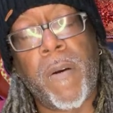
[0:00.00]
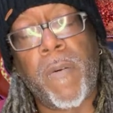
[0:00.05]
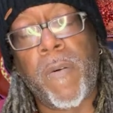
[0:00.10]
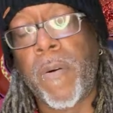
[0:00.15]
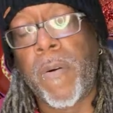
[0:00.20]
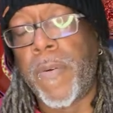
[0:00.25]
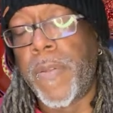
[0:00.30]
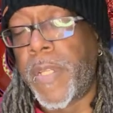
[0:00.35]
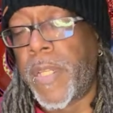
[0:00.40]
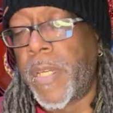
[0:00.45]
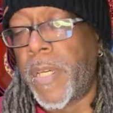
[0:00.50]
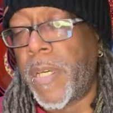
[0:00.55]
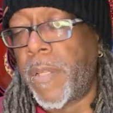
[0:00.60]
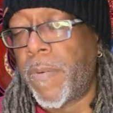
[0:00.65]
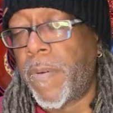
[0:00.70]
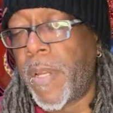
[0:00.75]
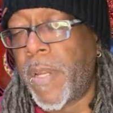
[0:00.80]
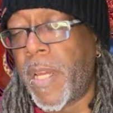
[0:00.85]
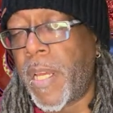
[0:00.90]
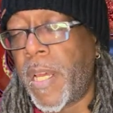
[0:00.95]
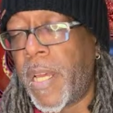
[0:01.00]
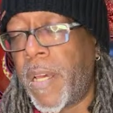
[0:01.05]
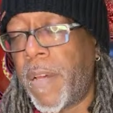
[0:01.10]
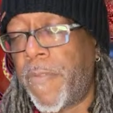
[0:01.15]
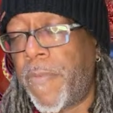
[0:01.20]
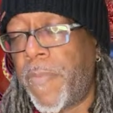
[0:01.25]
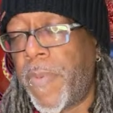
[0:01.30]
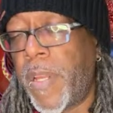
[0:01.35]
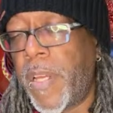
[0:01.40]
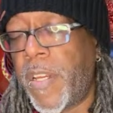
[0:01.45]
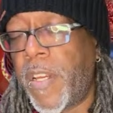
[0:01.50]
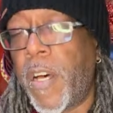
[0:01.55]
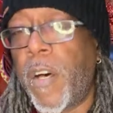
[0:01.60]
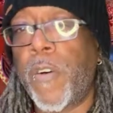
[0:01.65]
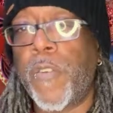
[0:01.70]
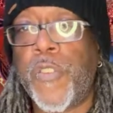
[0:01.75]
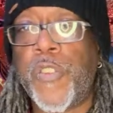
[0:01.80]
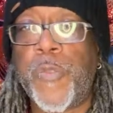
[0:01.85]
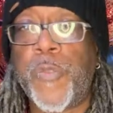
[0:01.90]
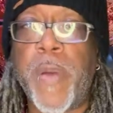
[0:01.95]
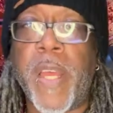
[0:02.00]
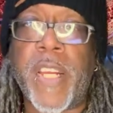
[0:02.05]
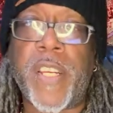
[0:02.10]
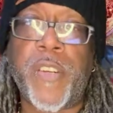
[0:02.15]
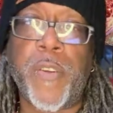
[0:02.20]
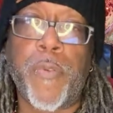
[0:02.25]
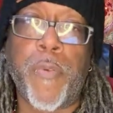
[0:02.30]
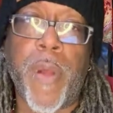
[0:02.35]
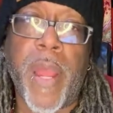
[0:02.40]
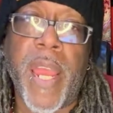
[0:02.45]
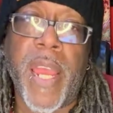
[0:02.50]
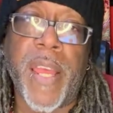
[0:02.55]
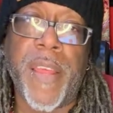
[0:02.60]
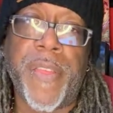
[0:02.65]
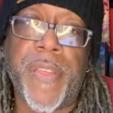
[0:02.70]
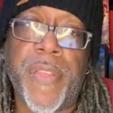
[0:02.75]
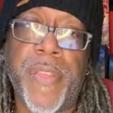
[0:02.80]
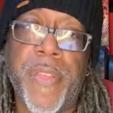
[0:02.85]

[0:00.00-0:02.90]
what was the other one I got from there? Oh, Spectre Wraith.